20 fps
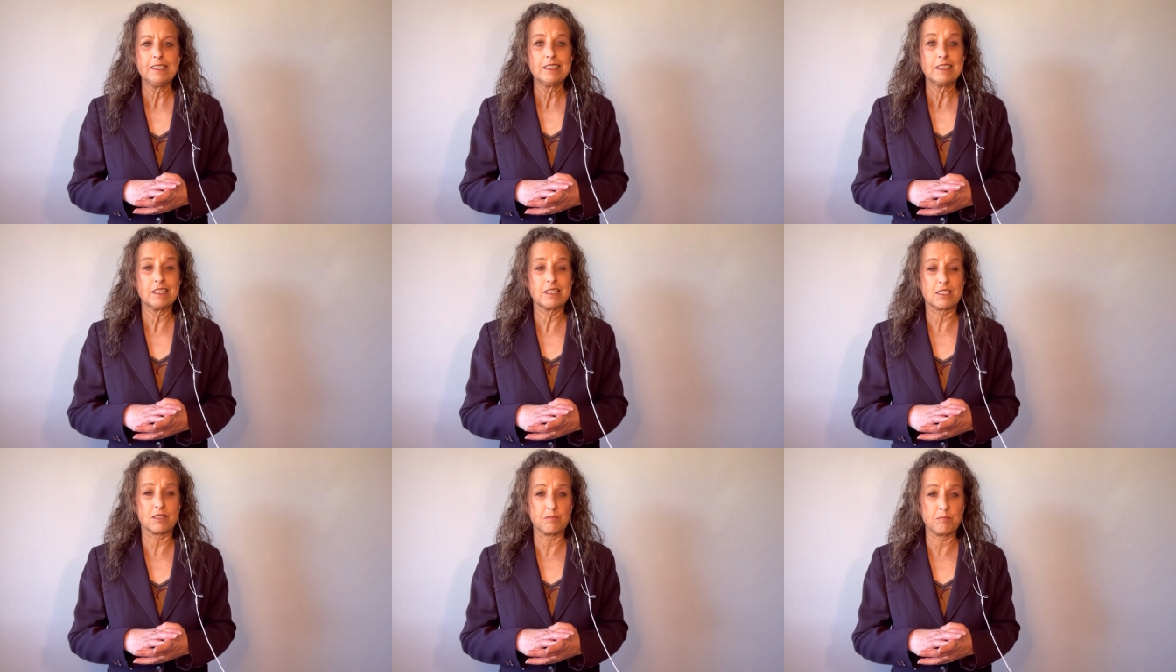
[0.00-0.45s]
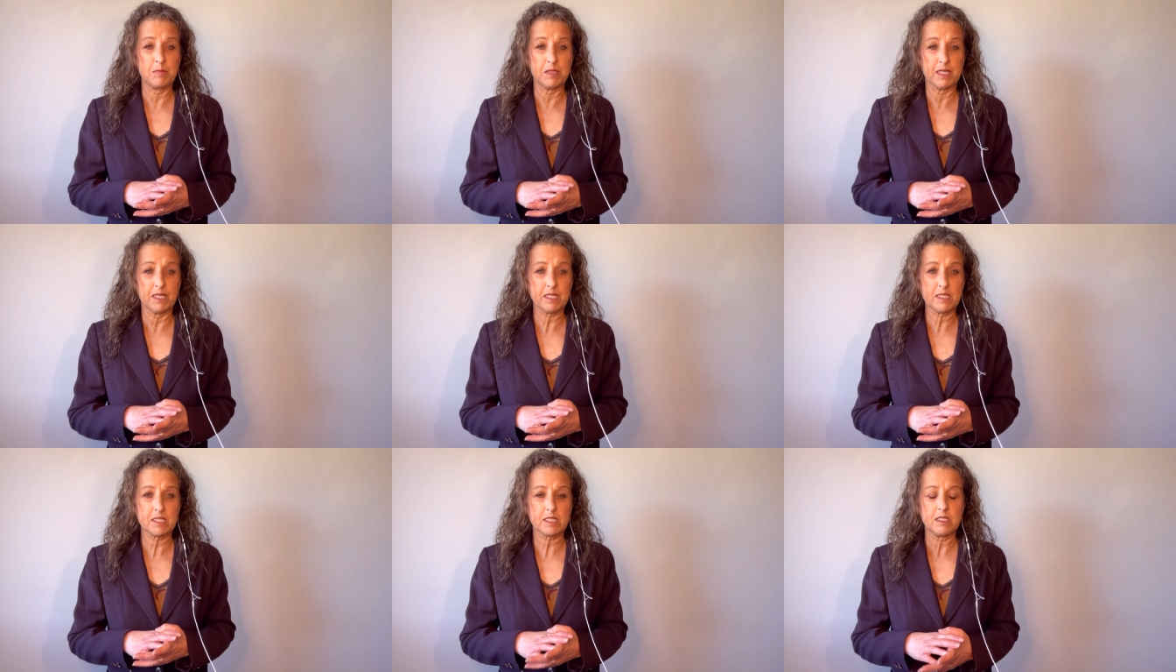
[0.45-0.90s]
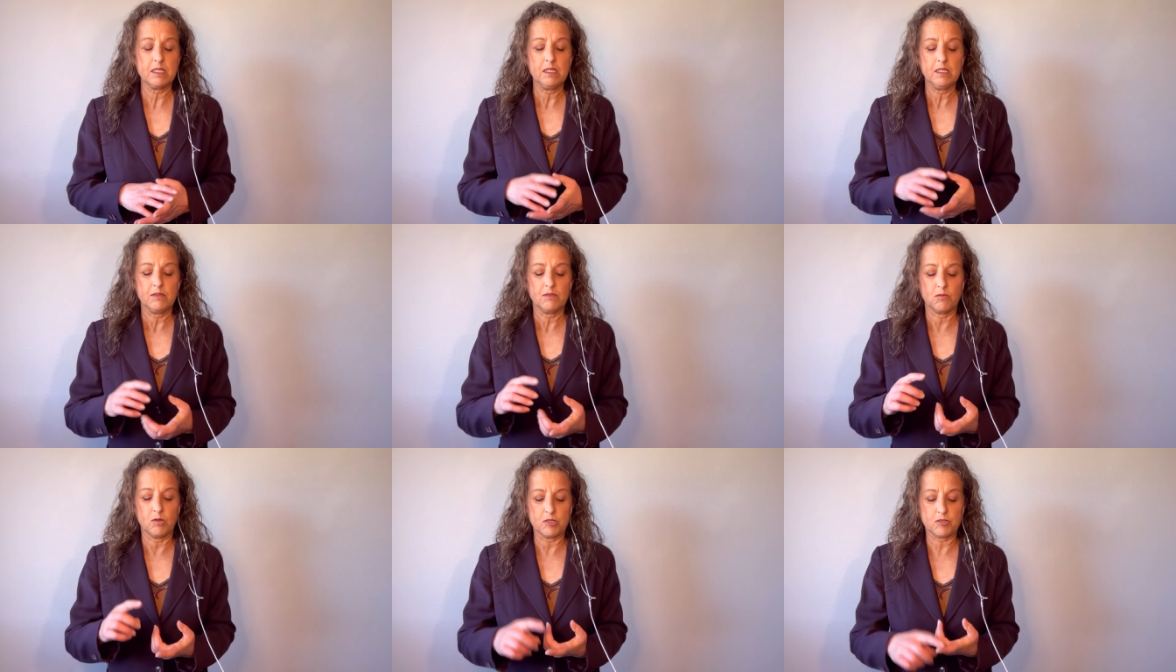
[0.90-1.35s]
It's a mix,
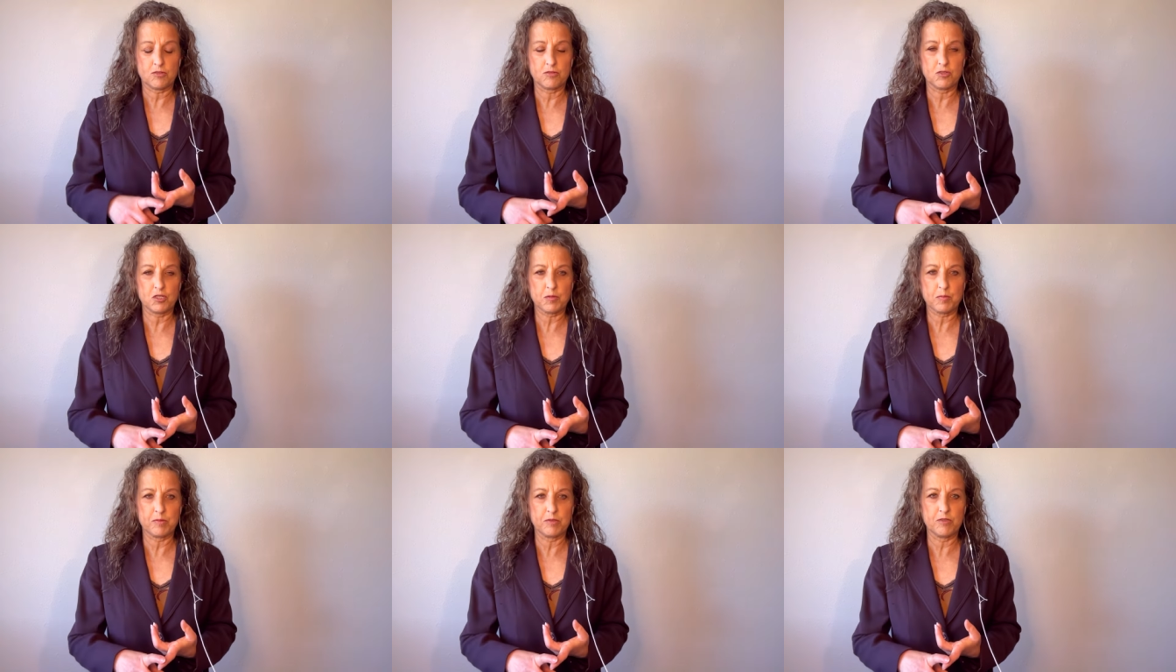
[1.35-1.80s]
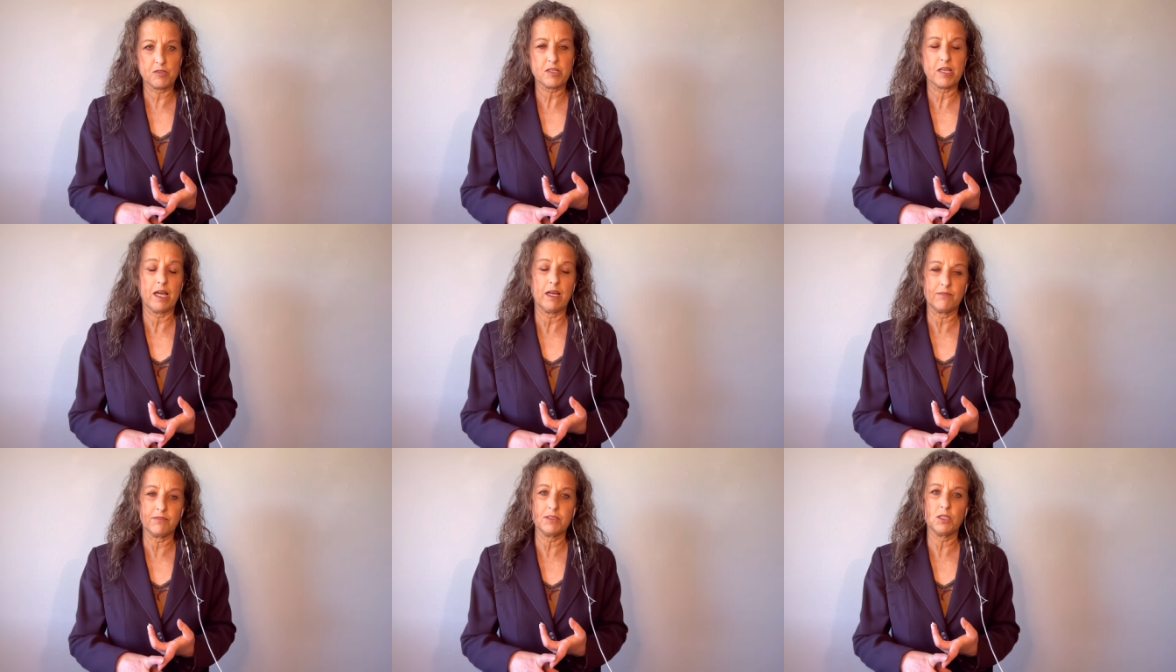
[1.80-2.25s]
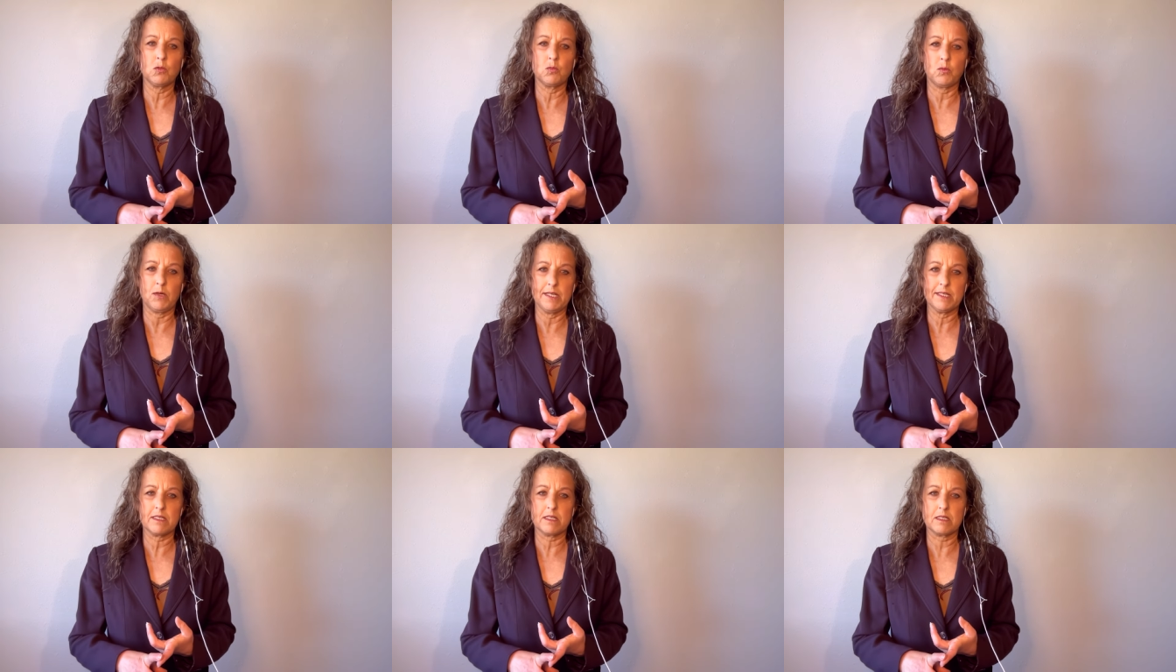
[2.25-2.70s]
Western spruce, heavily
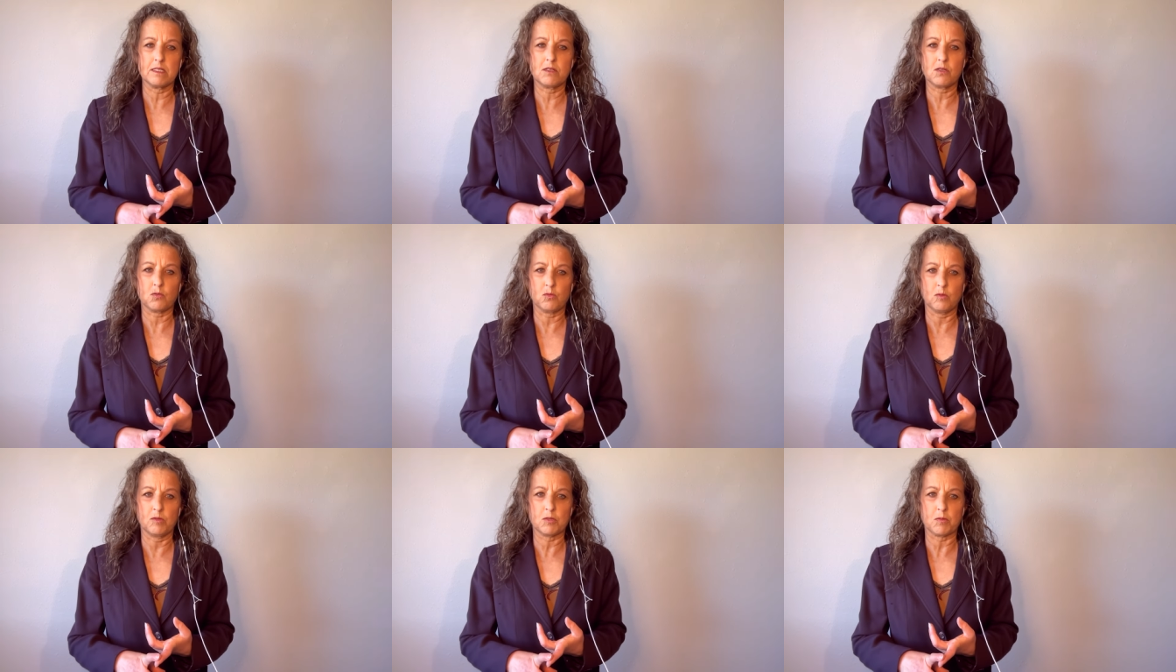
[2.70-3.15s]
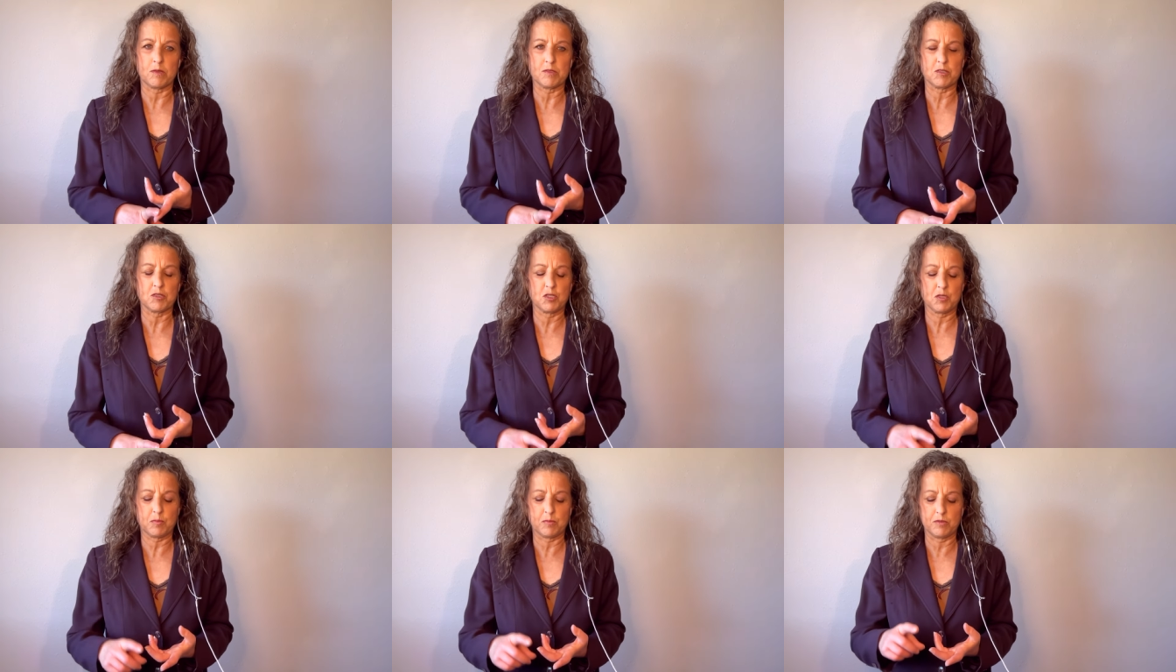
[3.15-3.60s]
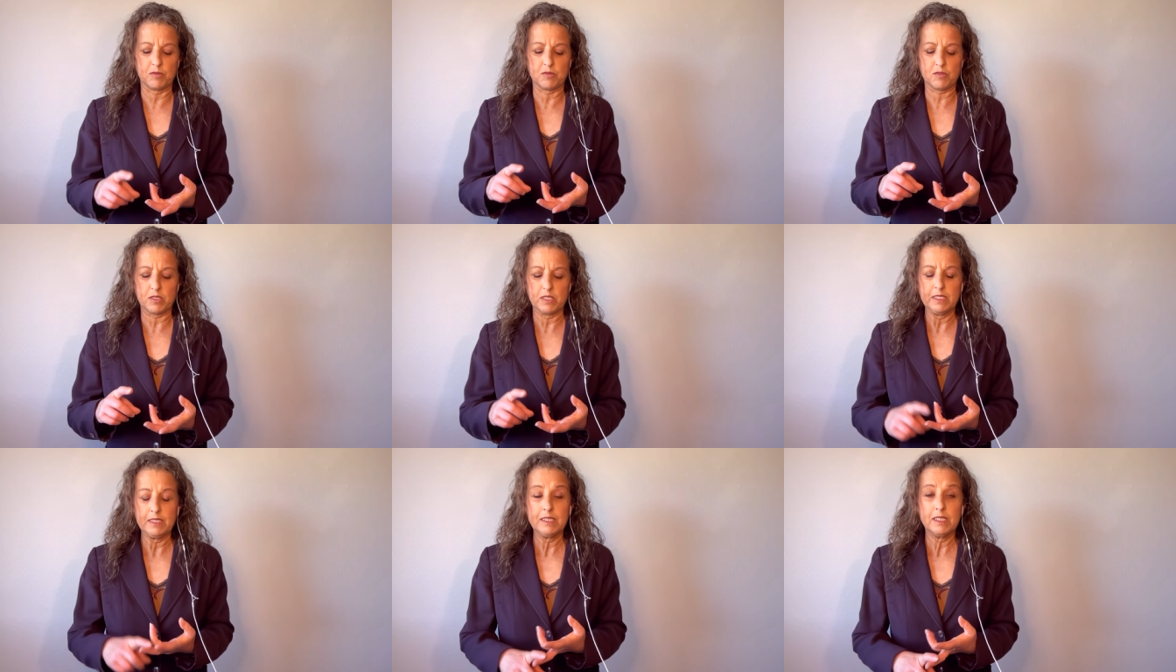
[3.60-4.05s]
weighted towards Western
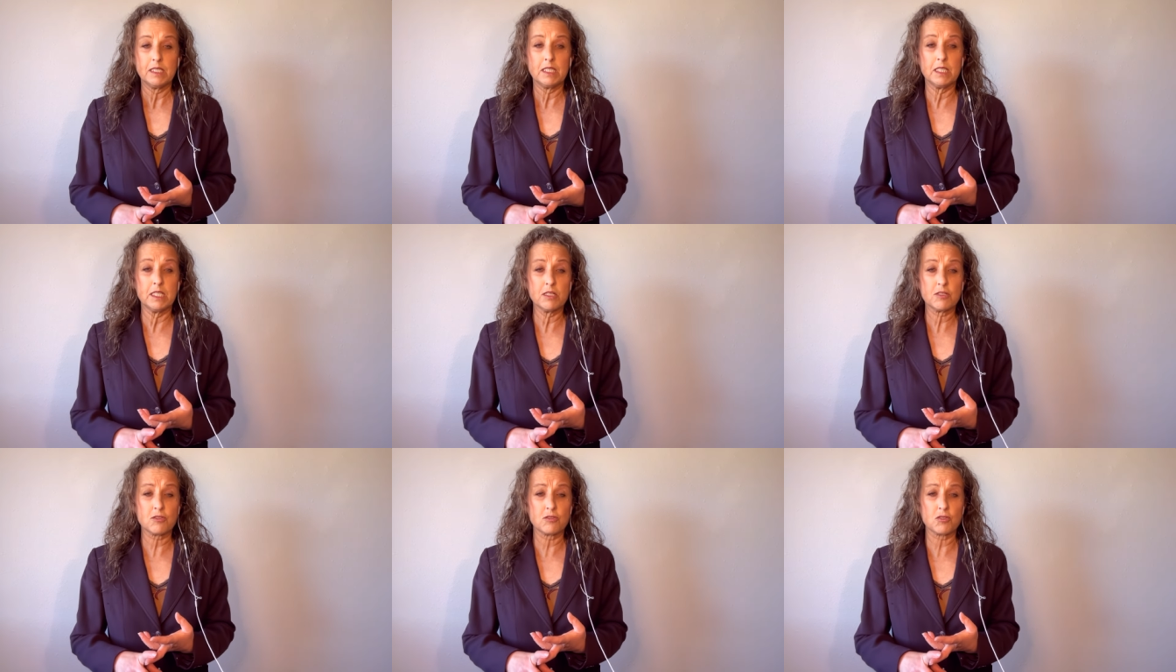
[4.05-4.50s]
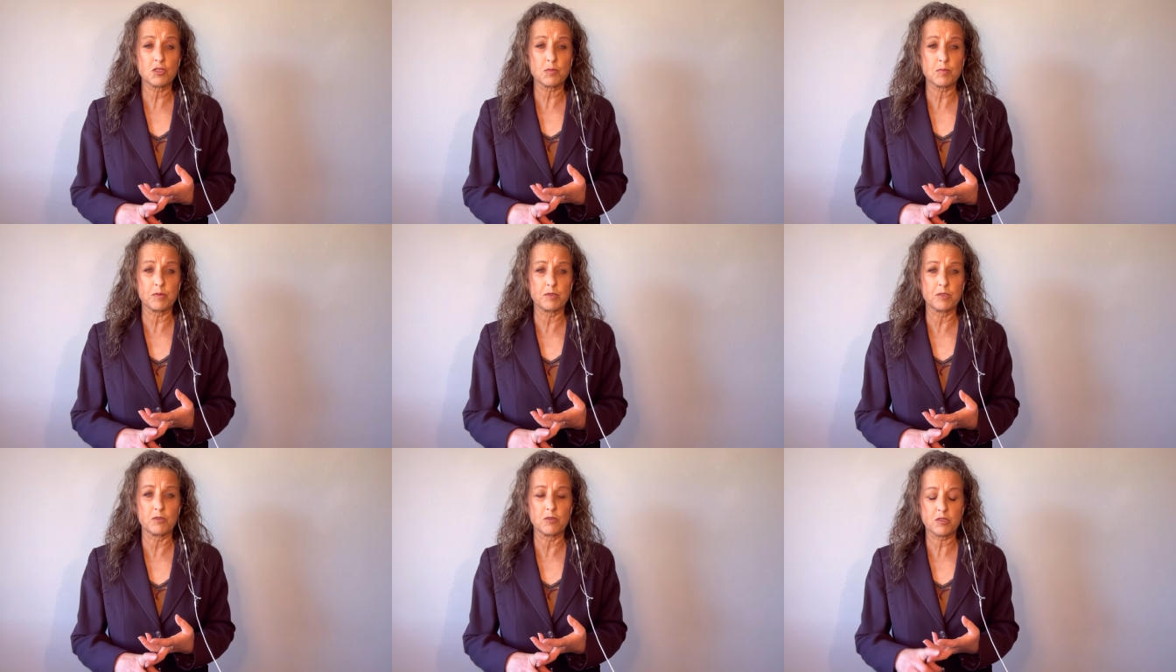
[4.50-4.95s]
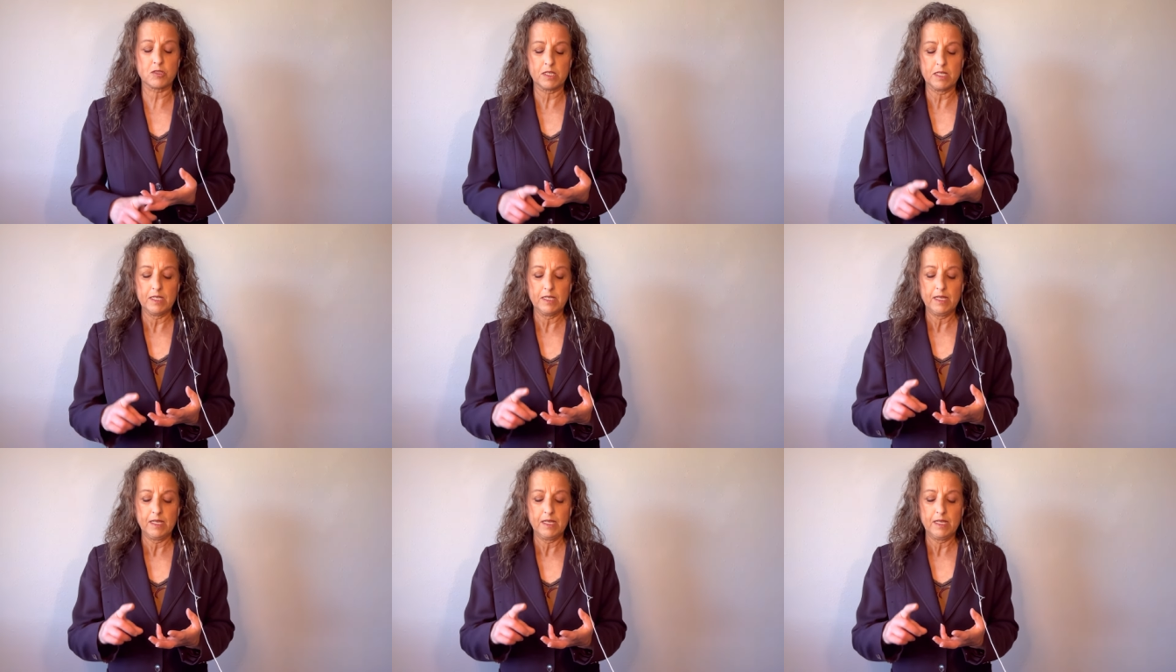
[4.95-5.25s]
spruce, Eastern spruce,